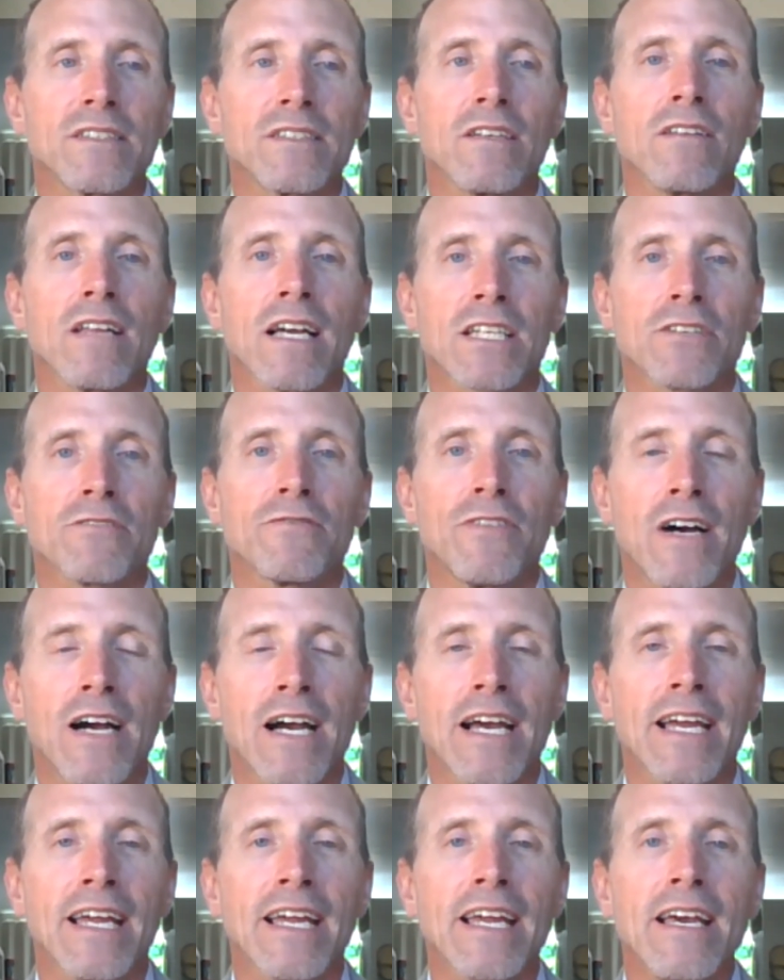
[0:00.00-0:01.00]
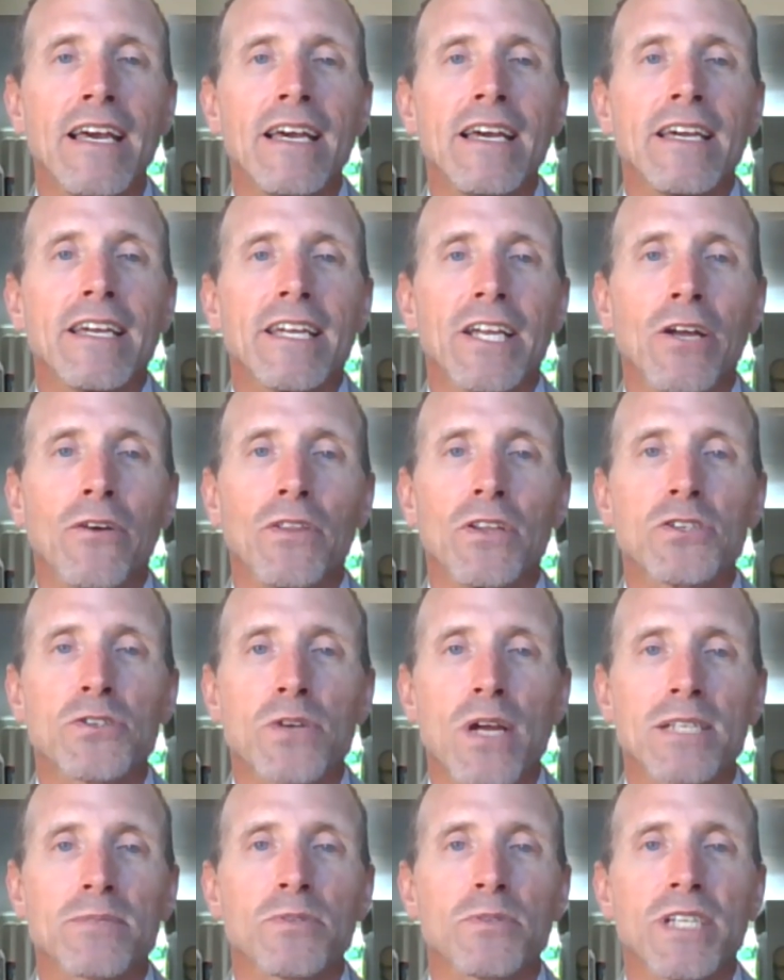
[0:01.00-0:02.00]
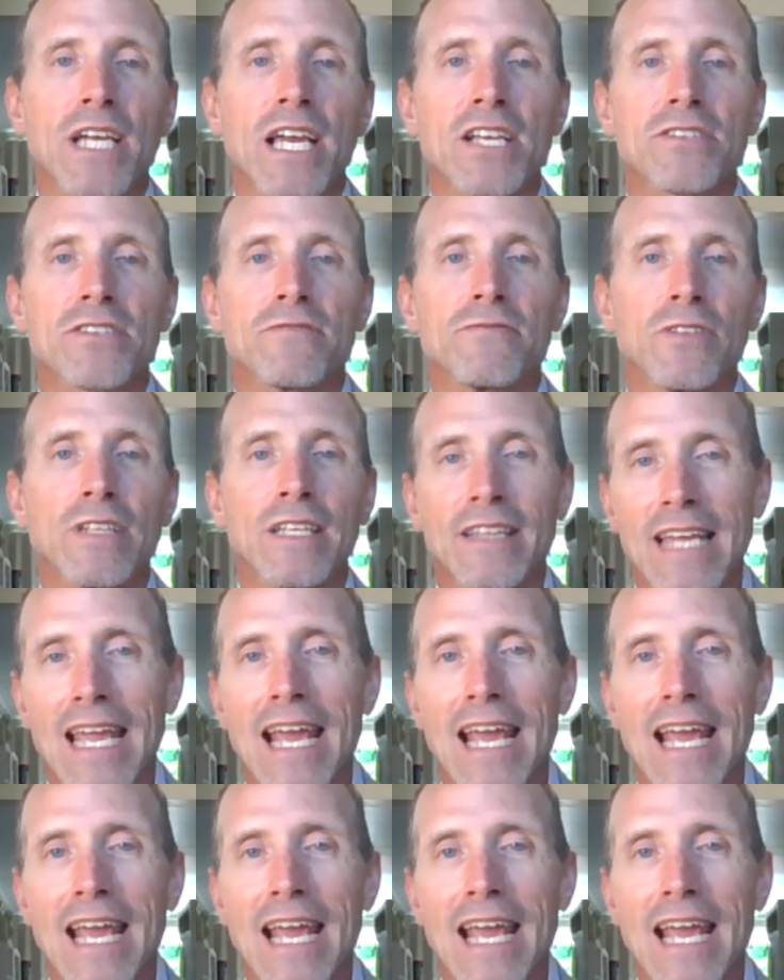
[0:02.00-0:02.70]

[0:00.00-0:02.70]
to electrify, you know, the transportation fleet?